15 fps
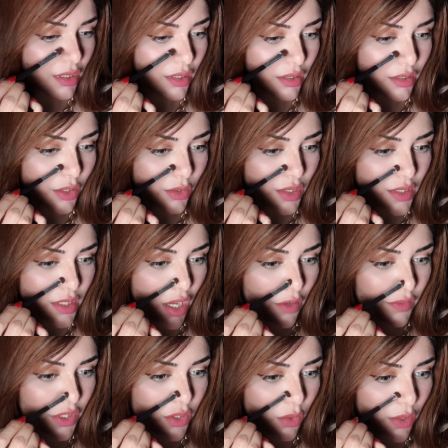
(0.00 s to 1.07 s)
Notice how we
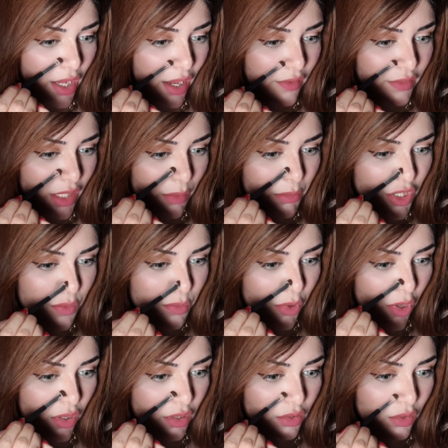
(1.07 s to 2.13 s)
don't have that much
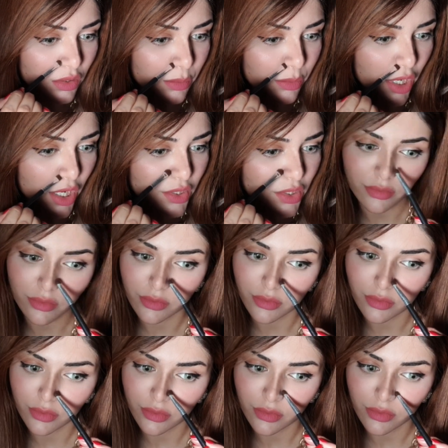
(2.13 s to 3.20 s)
product on the brush?
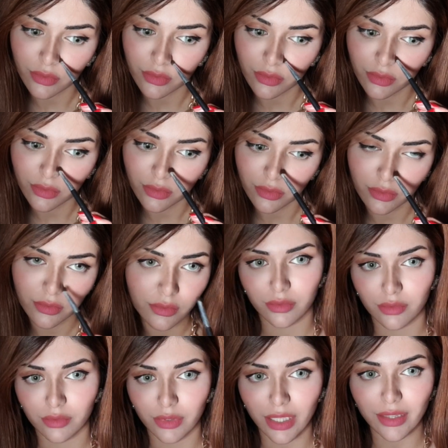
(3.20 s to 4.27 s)

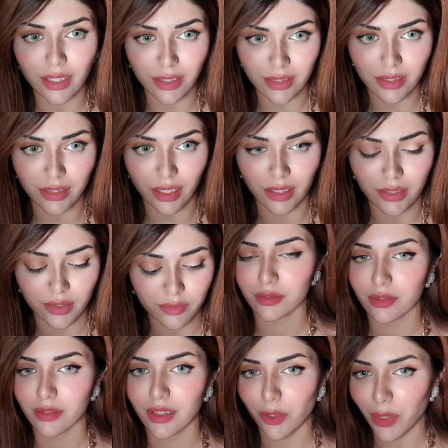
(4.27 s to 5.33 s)
And that's that.
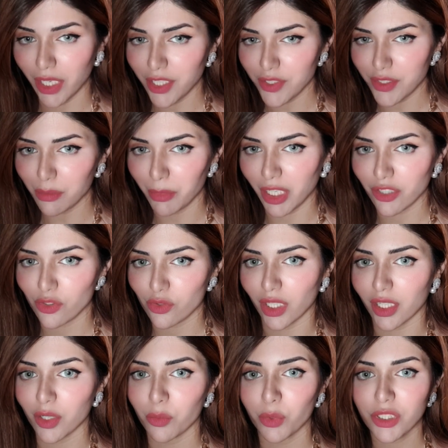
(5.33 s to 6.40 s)
Now here's the main
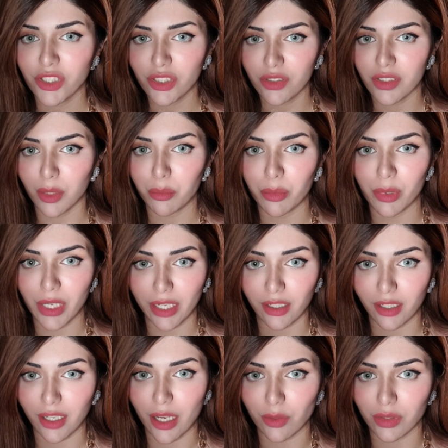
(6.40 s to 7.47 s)
trick. Once you're done
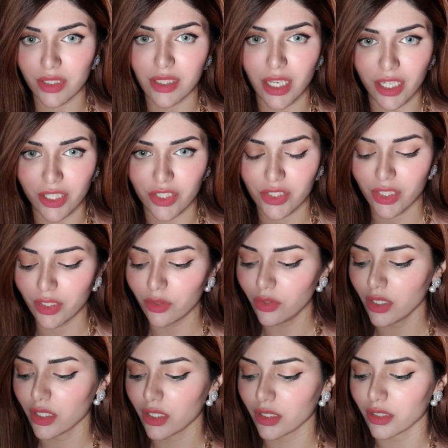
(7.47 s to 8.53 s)
blending out this
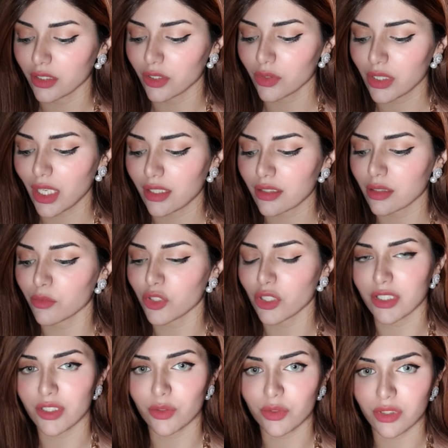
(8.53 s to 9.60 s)
eyeshadow, you take some
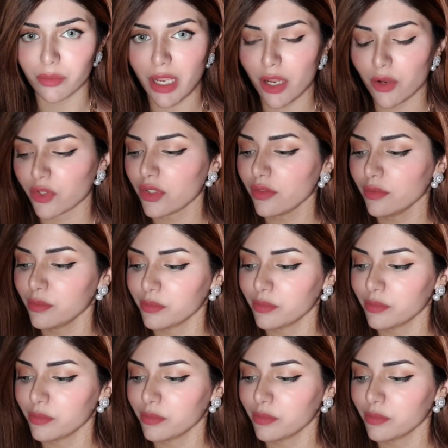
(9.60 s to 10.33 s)
translucent powder